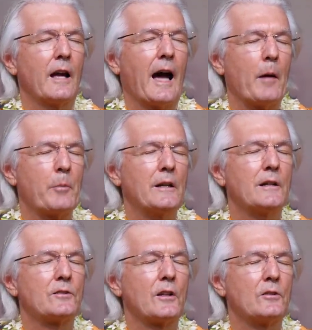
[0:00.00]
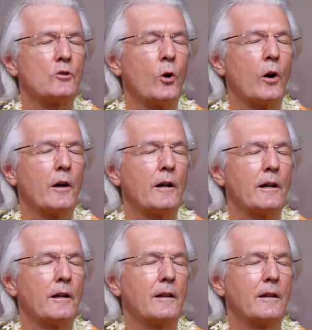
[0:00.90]
happiness and
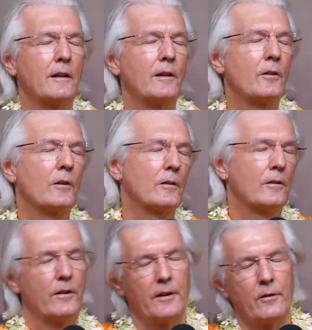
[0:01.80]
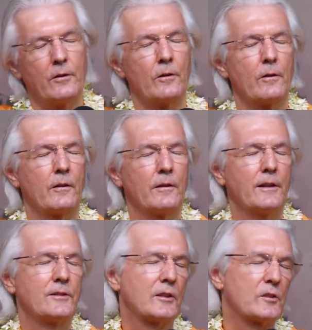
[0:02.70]
joy, hither and thither,
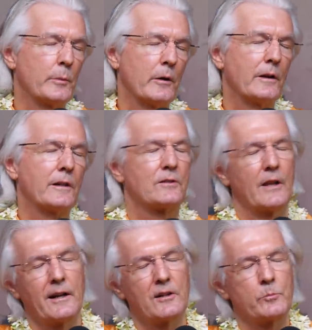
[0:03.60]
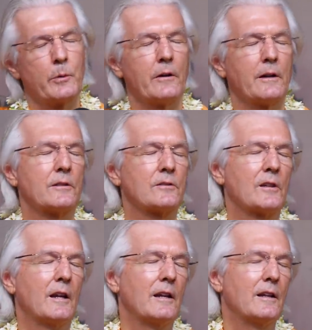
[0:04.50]
this experience, that
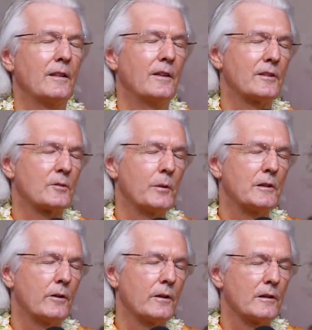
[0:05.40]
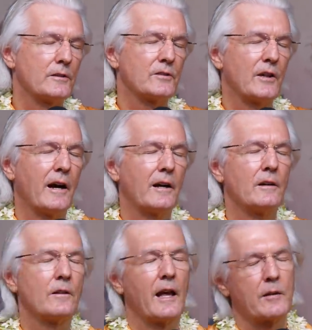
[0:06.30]
experience, this material
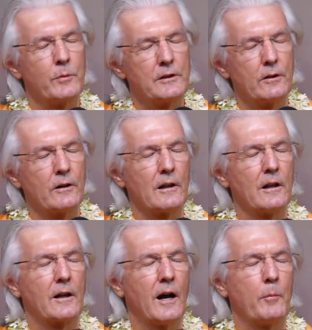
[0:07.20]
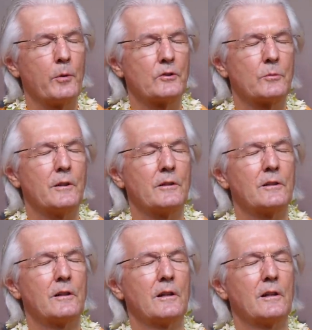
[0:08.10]
desire, that material accomplishment.